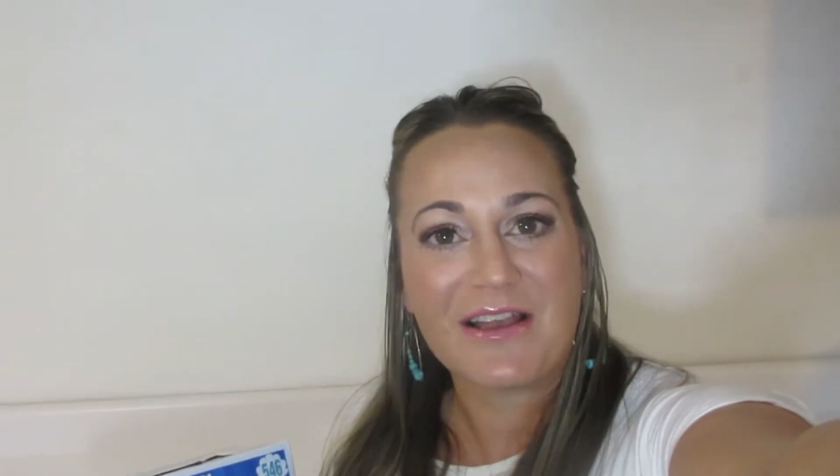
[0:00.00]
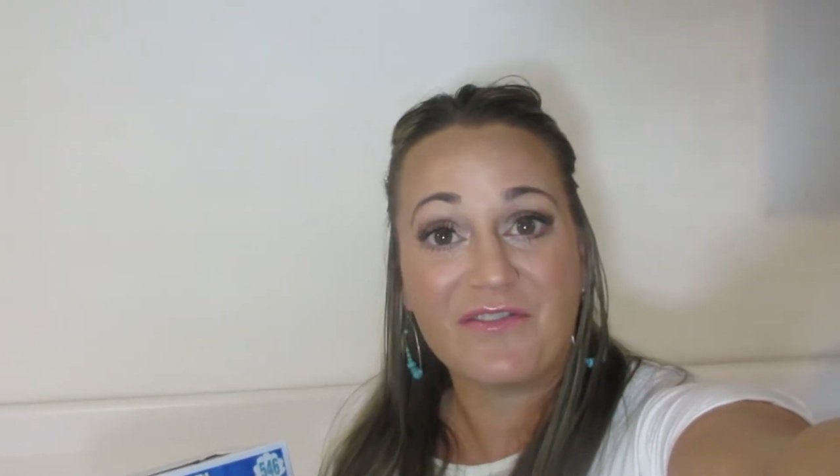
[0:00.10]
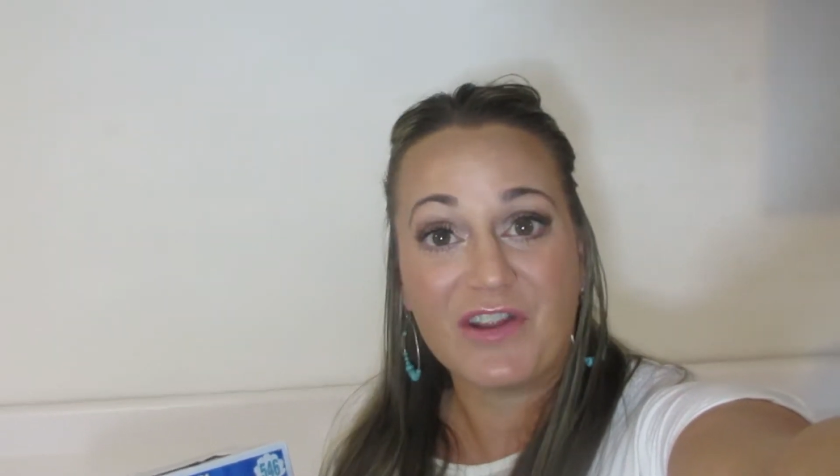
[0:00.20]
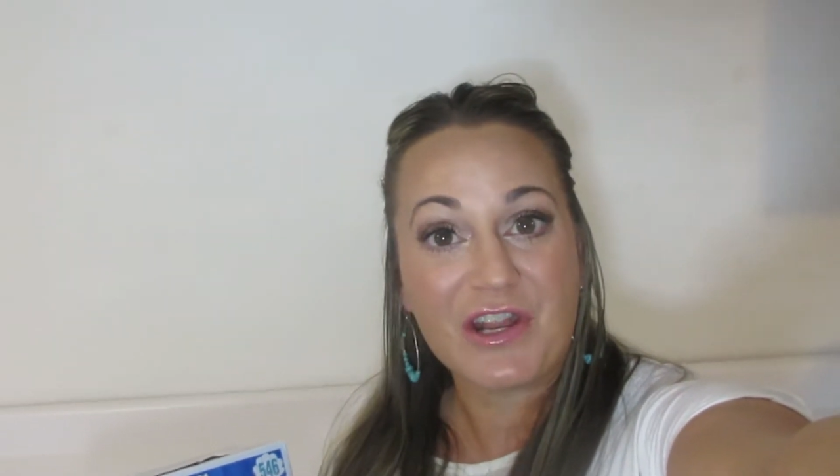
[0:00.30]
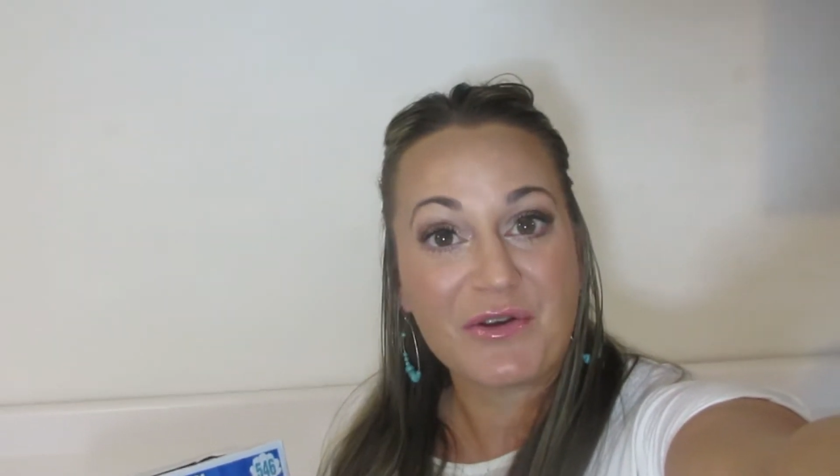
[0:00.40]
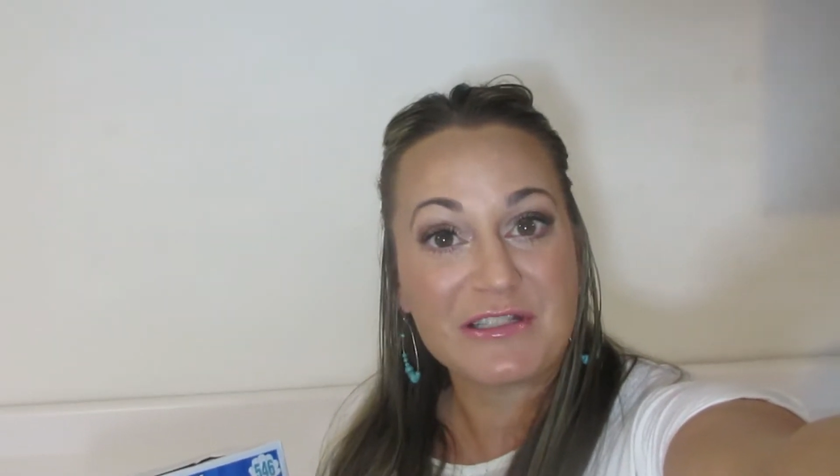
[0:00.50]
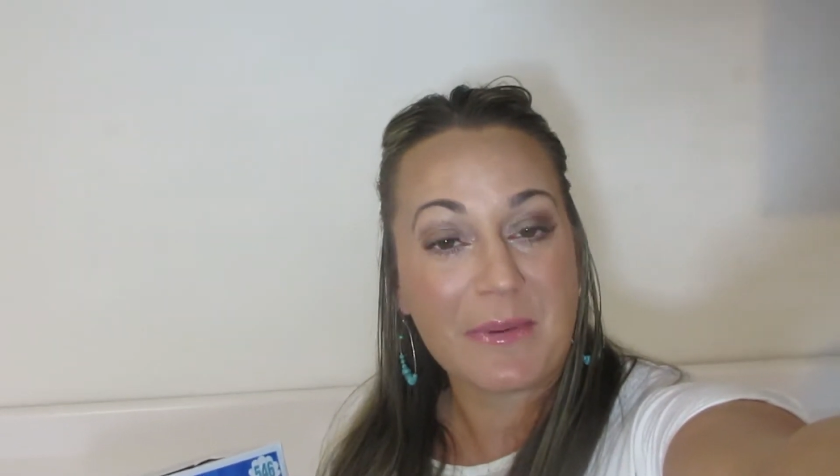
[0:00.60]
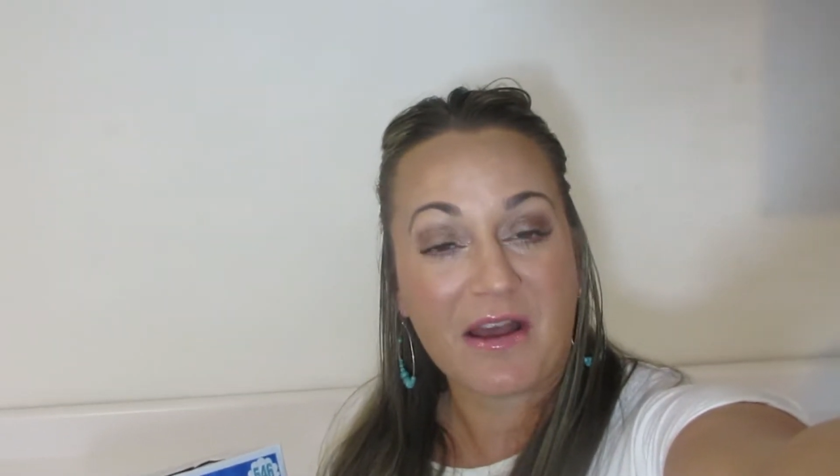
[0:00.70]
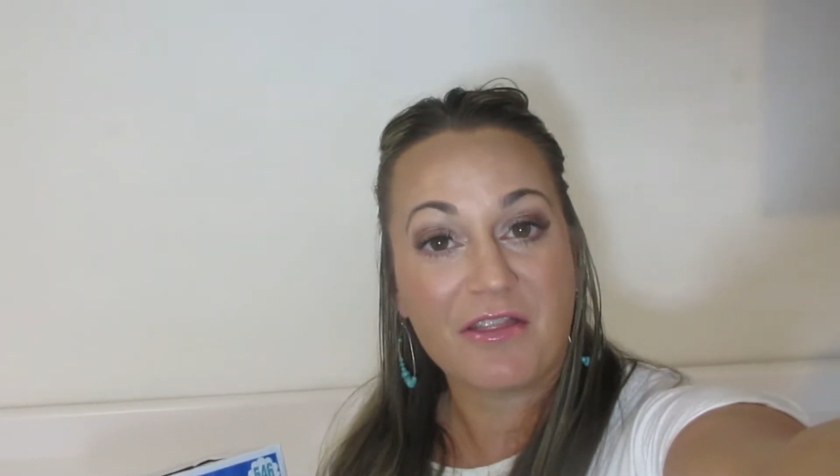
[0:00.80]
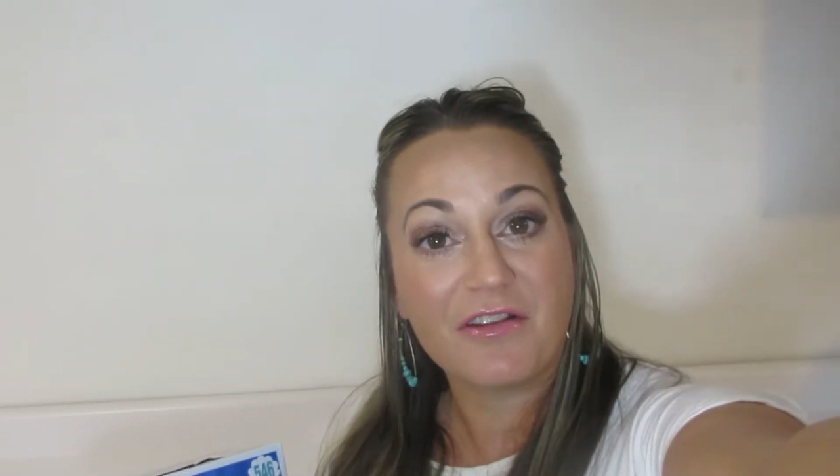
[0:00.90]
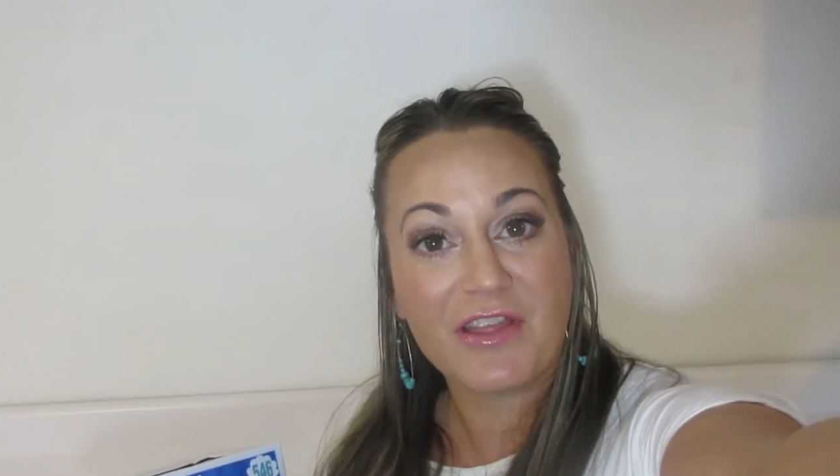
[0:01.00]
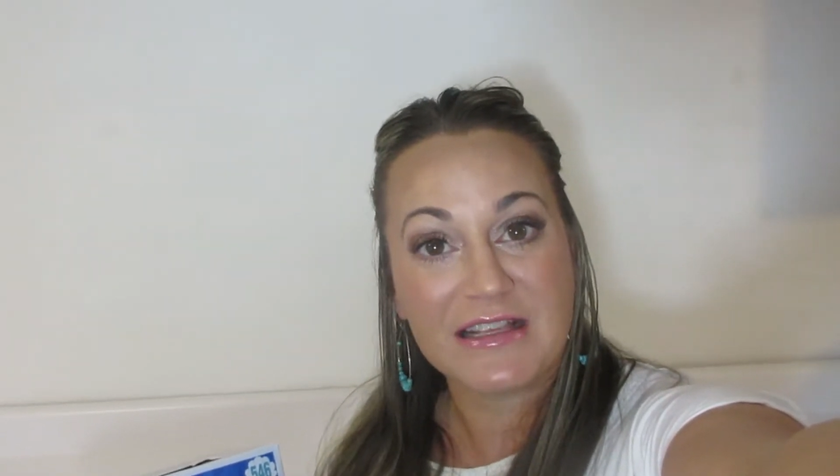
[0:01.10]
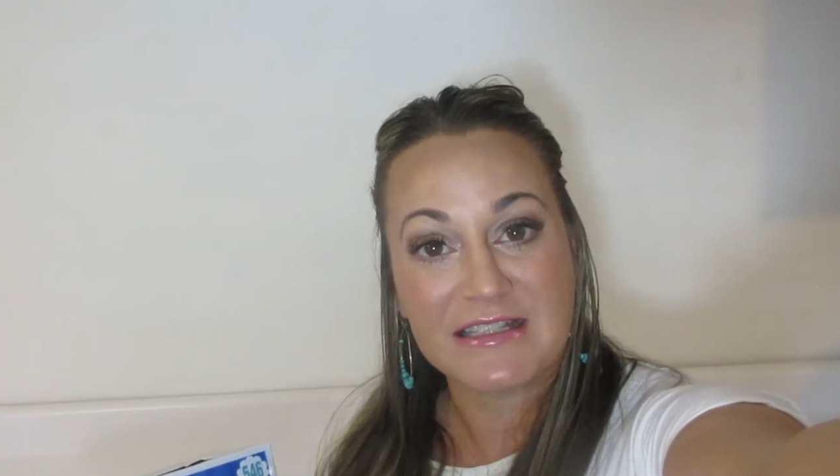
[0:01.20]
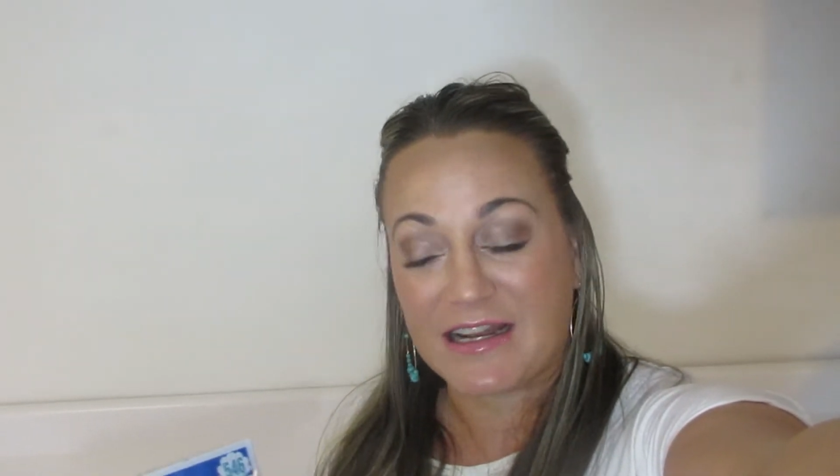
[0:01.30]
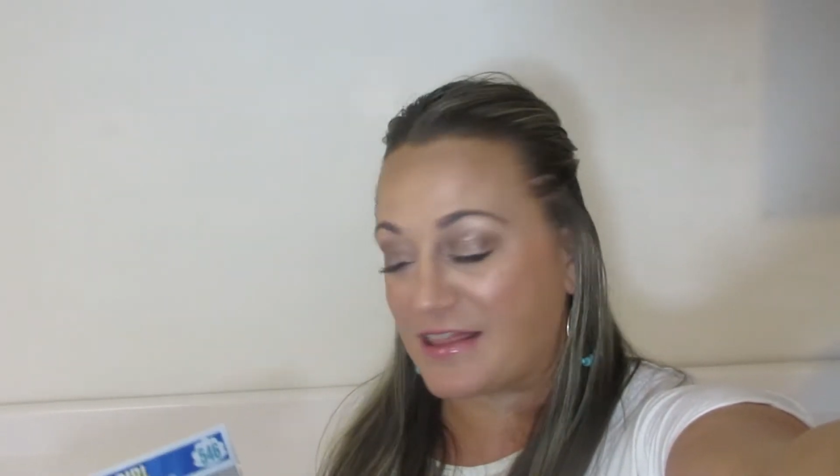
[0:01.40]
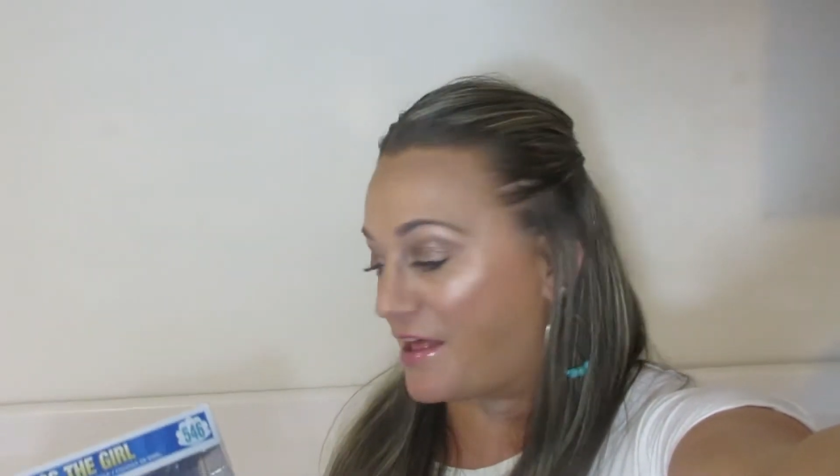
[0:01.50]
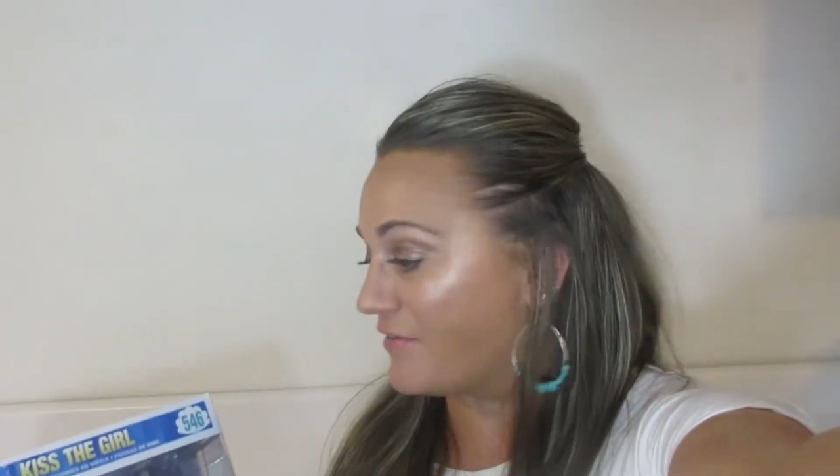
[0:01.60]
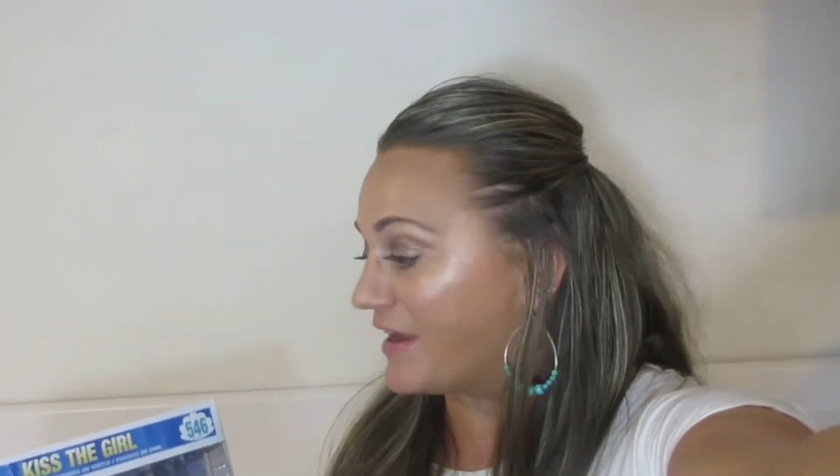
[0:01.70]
videos about other things that I love.